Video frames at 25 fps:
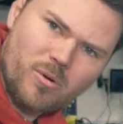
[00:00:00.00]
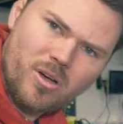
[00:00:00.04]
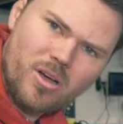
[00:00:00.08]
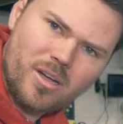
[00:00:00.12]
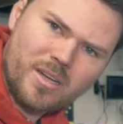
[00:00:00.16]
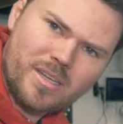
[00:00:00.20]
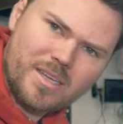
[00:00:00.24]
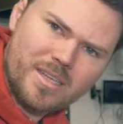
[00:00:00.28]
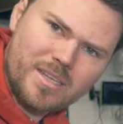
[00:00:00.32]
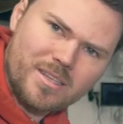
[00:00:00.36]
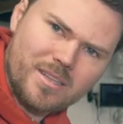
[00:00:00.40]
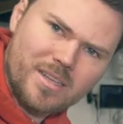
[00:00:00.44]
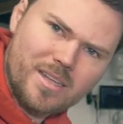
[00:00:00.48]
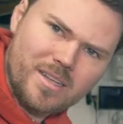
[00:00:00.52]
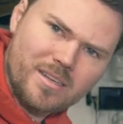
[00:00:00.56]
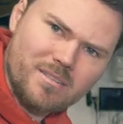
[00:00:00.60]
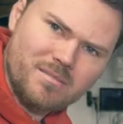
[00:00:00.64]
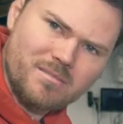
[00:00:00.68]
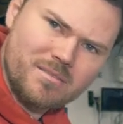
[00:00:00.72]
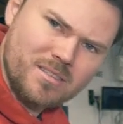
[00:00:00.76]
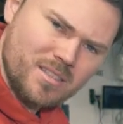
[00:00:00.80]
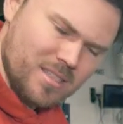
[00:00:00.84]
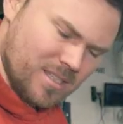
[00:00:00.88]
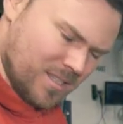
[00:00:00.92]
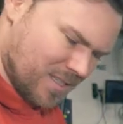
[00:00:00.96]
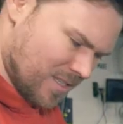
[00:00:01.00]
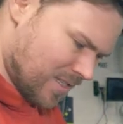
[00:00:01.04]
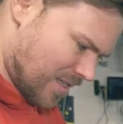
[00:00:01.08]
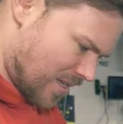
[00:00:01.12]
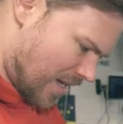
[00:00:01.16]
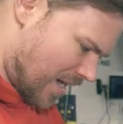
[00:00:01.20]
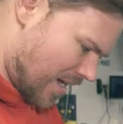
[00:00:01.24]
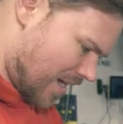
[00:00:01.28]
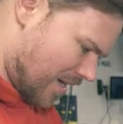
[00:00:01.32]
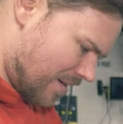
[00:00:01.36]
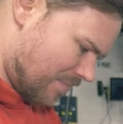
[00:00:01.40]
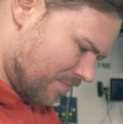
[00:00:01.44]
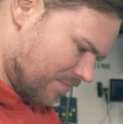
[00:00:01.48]
working, then
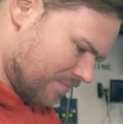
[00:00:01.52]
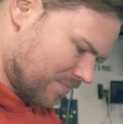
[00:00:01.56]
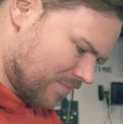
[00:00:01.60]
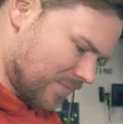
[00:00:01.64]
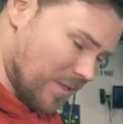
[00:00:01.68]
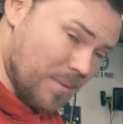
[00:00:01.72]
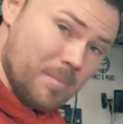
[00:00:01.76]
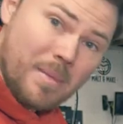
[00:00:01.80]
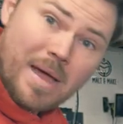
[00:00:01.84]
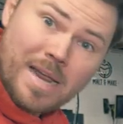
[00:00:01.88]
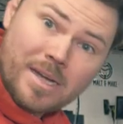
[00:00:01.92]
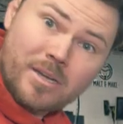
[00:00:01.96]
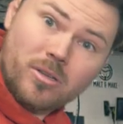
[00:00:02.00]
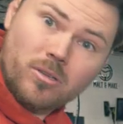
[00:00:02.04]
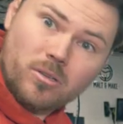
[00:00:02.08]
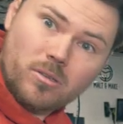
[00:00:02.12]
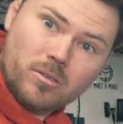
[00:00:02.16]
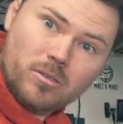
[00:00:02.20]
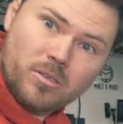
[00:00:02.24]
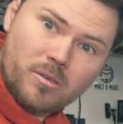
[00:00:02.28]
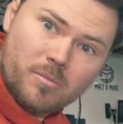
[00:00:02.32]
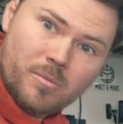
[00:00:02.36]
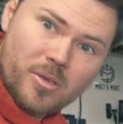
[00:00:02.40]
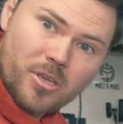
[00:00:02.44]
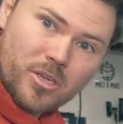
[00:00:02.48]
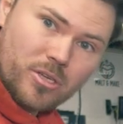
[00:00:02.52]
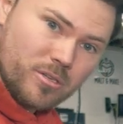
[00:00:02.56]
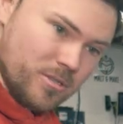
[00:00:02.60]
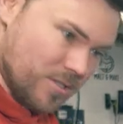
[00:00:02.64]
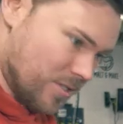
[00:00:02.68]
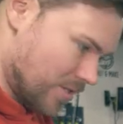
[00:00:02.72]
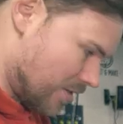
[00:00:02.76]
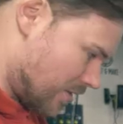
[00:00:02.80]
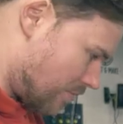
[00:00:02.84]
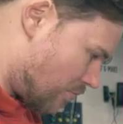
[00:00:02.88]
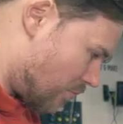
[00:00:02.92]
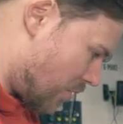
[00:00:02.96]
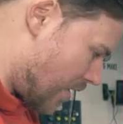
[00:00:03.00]
um, the manual can be
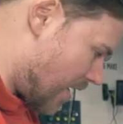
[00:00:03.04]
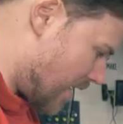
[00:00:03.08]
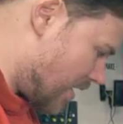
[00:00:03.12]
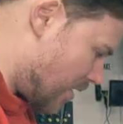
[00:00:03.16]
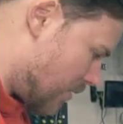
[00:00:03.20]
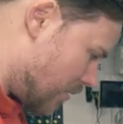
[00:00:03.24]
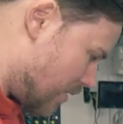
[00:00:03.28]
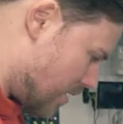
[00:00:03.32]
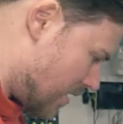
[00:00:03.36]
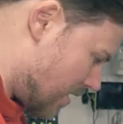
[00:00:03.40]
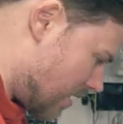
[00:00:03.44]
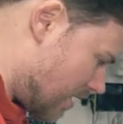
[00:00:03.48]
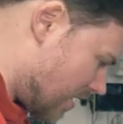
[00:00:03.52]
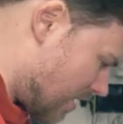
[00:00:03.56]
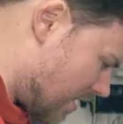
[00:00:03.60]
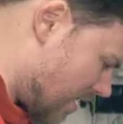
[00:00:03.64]
used as a brake, which is...